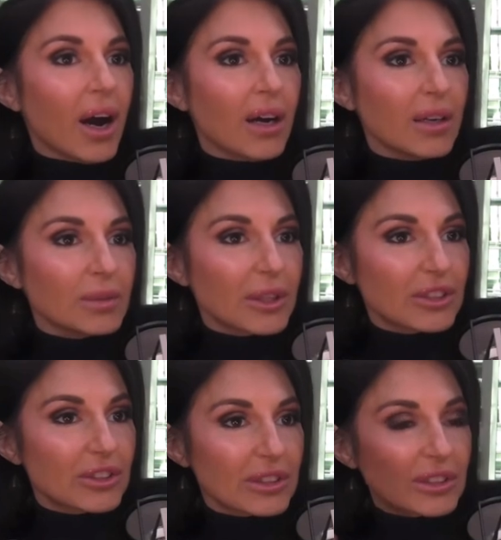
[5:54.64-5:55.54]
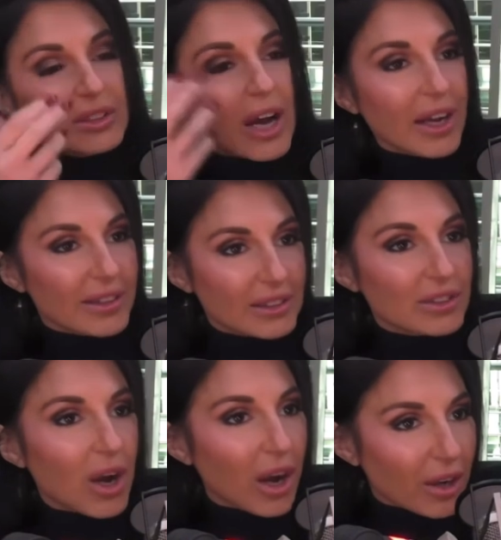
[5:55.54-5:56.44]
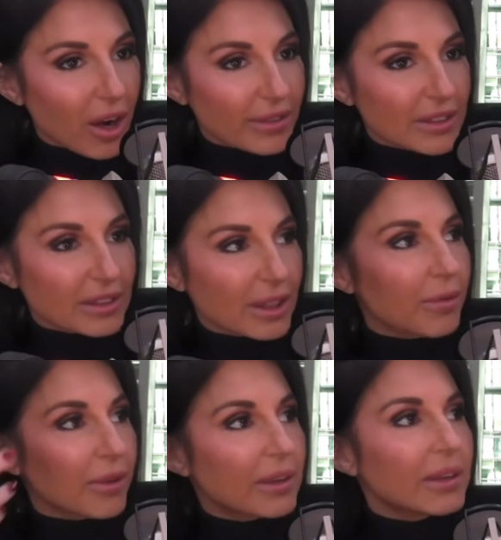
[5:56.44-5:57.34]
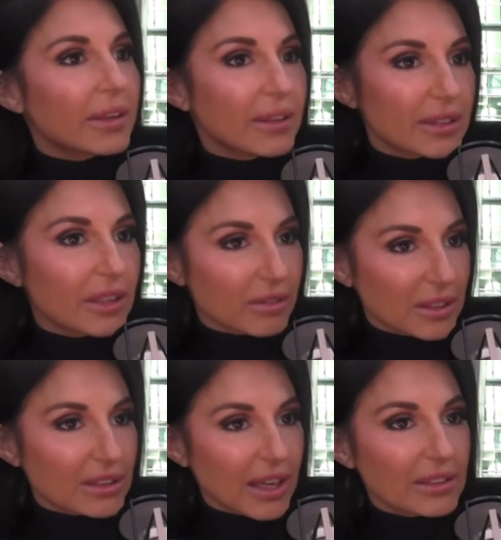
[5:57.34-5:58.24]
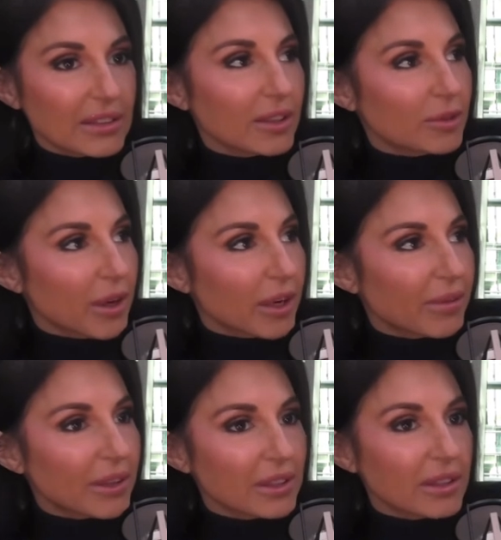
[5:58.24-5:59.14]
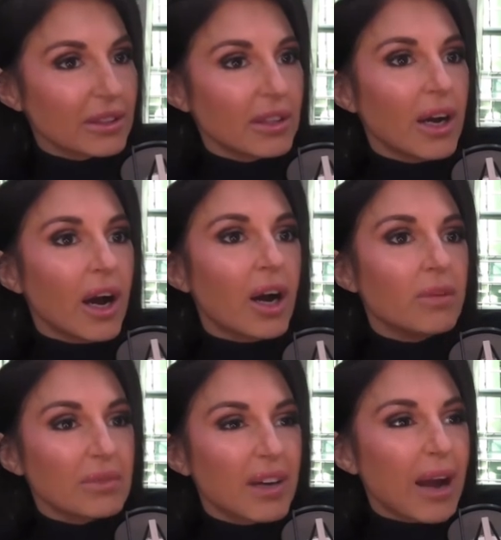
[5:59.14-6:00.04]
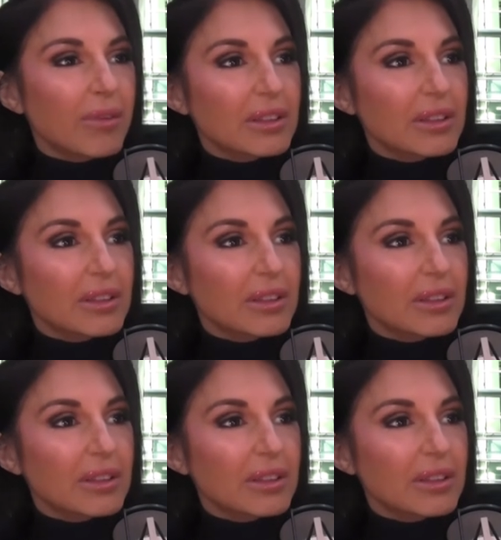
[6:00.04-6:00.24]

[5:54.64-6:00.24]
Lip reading: which is not a stock, obviously, but is a risk asset, in my opinion. I would